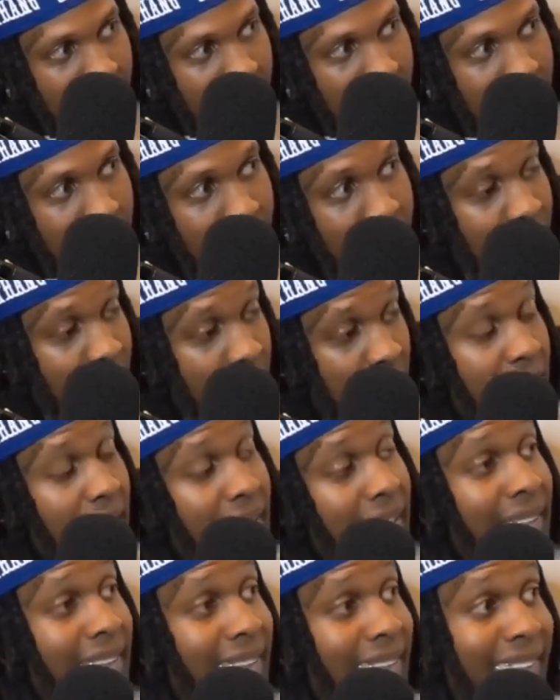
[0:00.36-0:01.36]
Lil
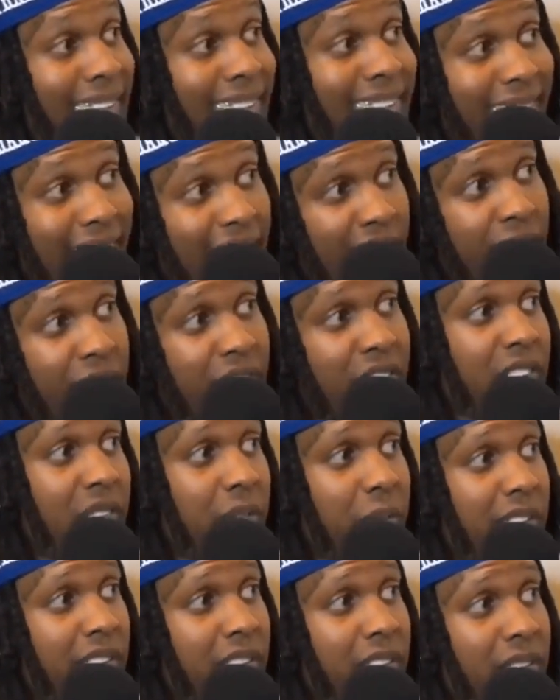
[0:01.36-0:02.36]
Durk facing
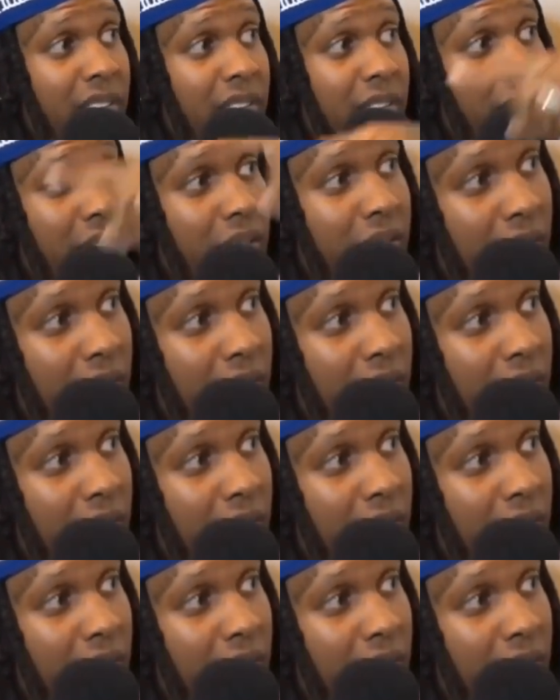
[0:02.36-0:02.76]
life in